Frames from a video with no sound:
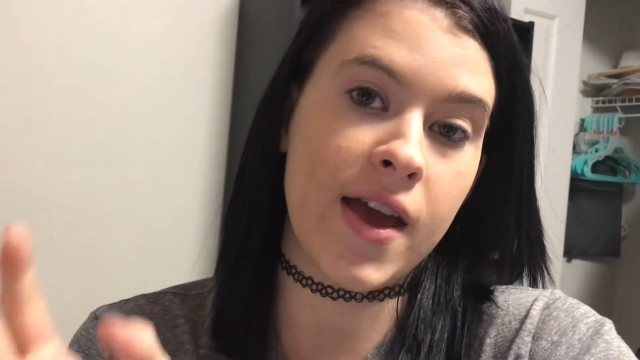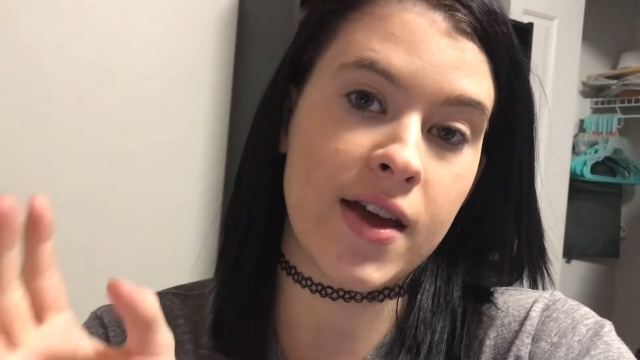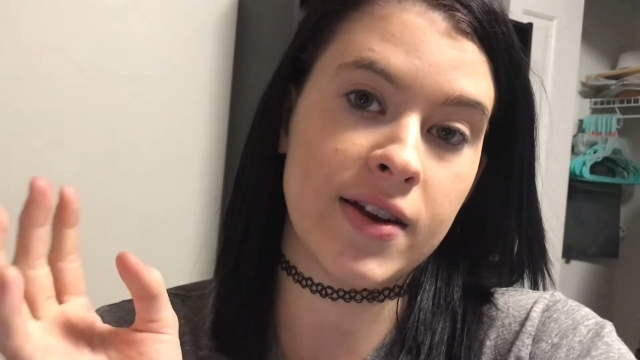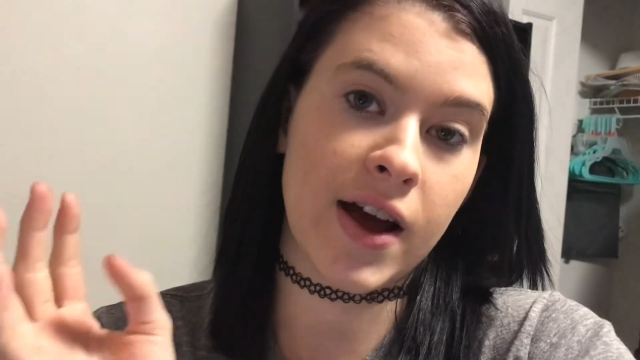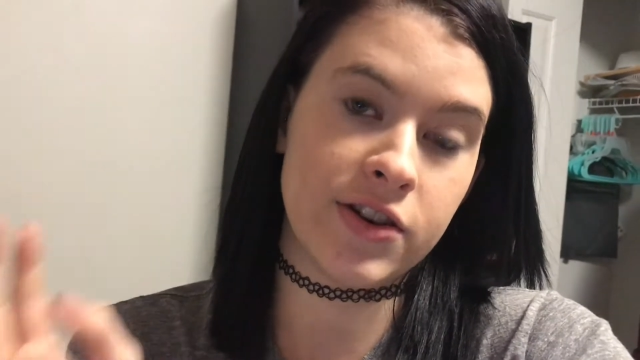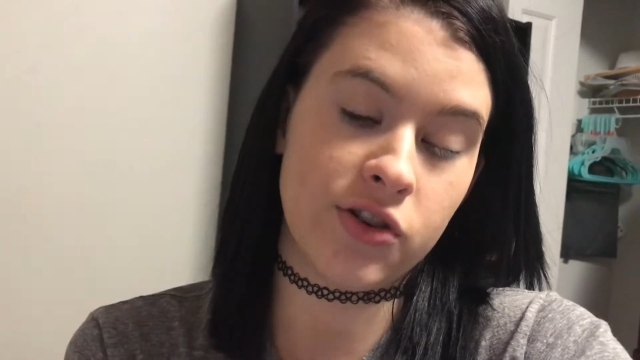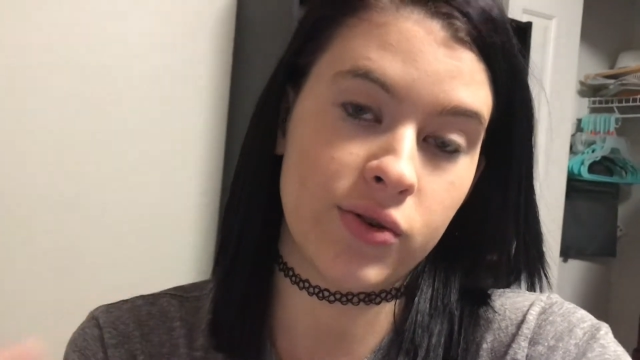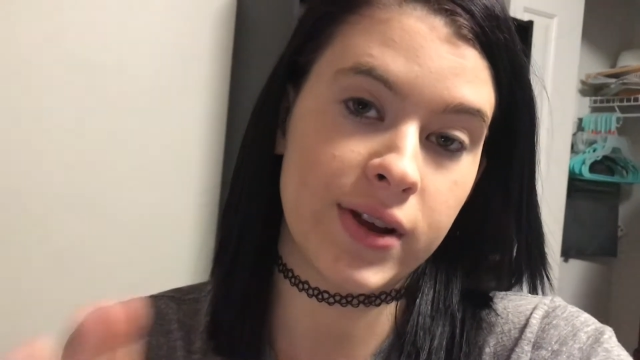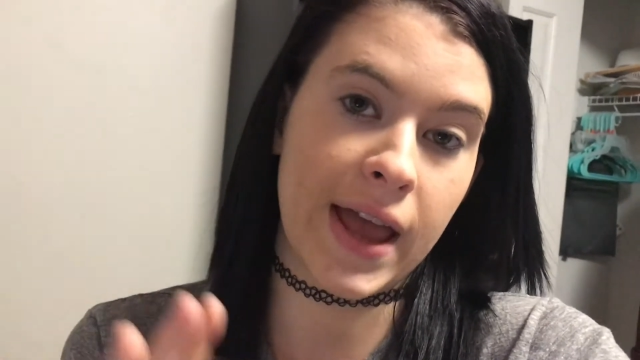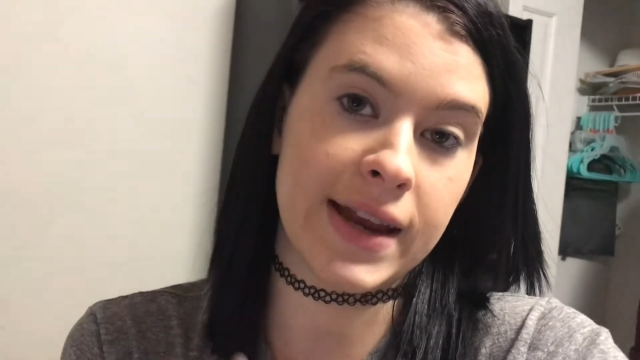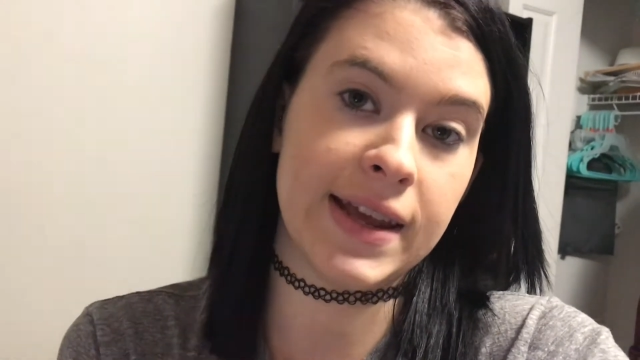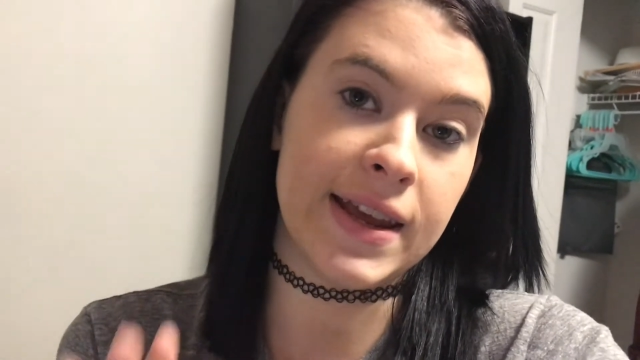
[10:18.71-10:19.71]
and I don't
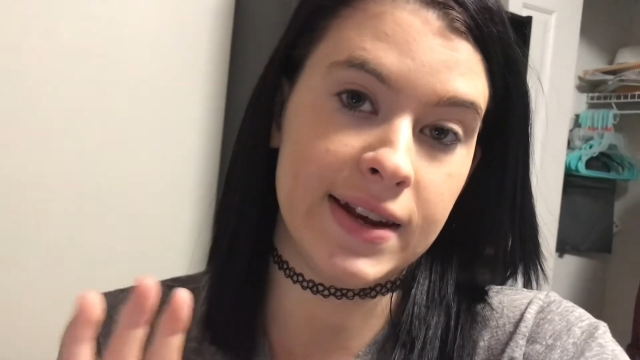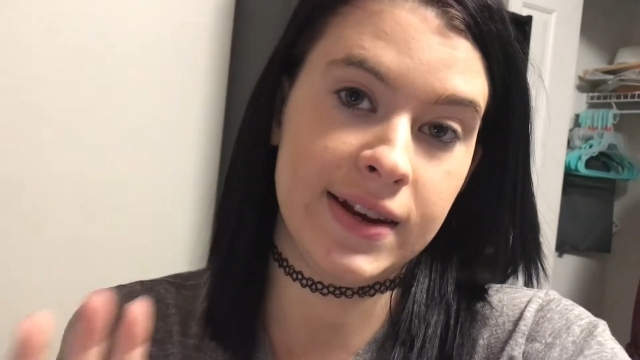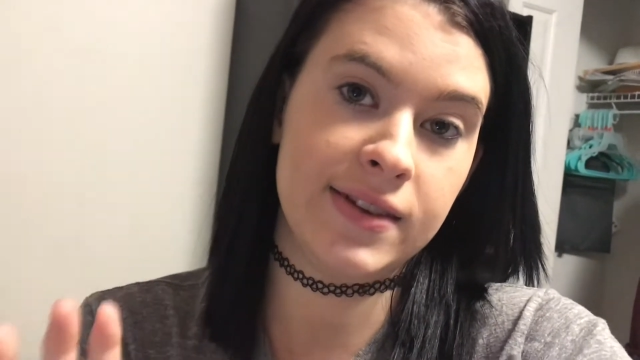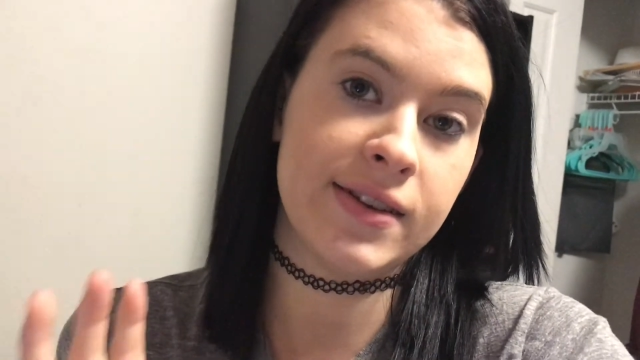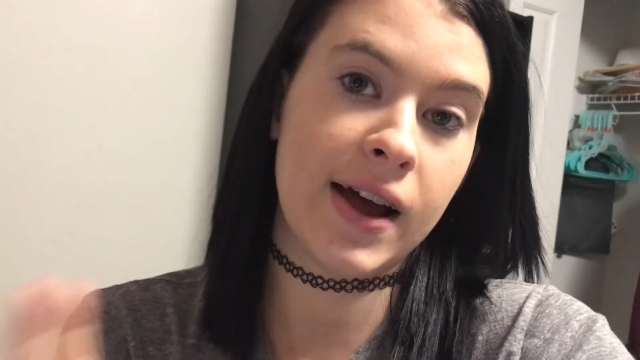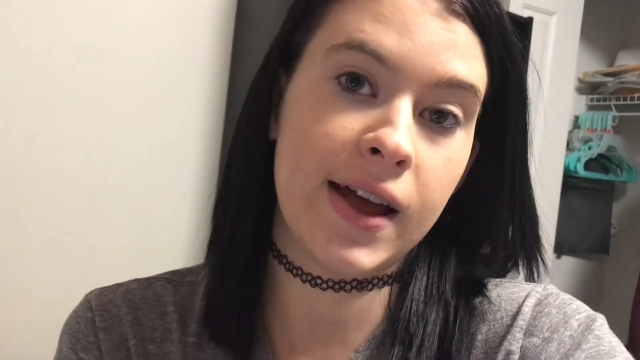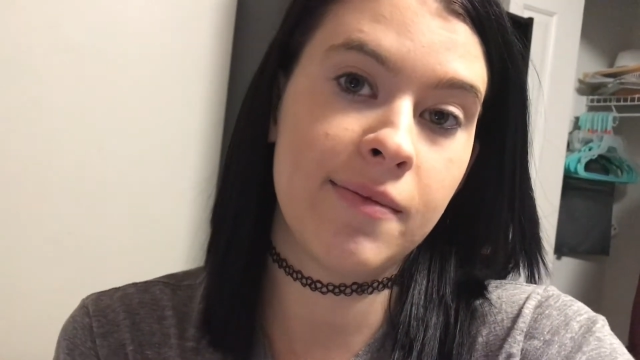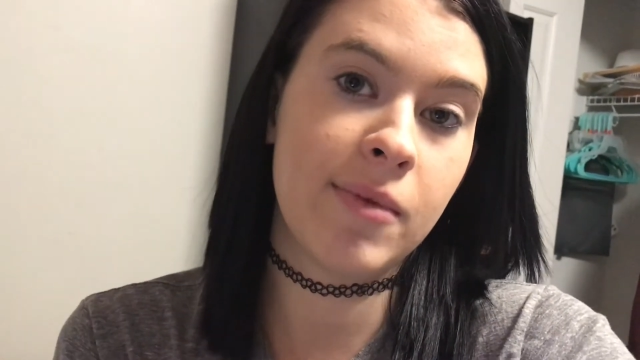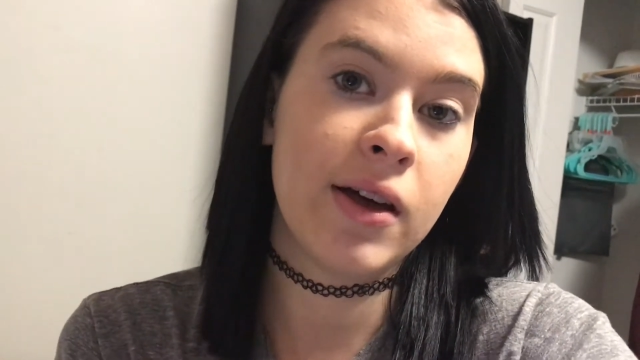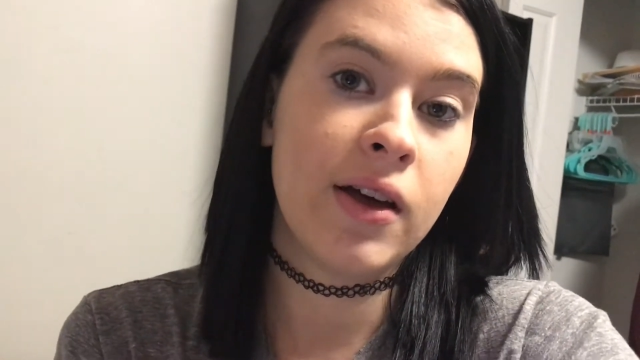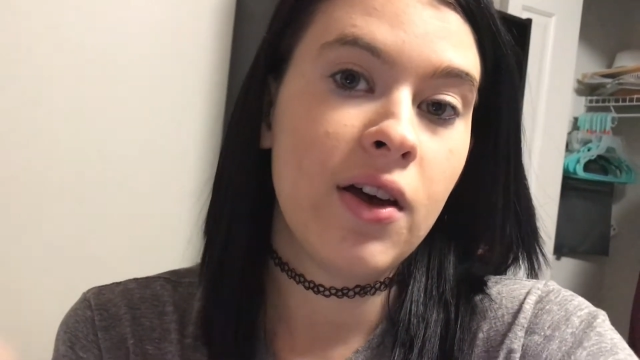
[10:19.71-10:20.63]
get it in time